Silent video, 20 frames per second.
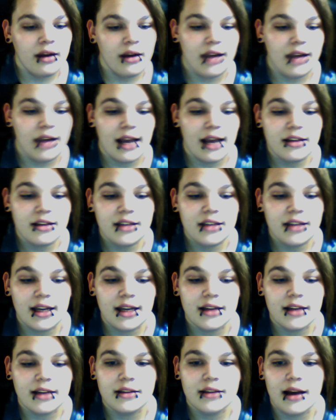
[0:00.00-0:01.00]
Next
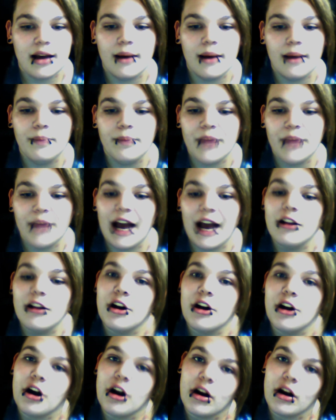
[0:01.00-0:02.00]
is how
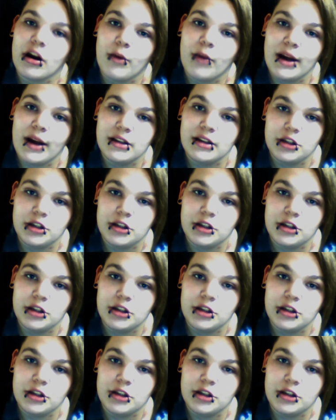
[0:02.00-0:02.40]
long you're going to wait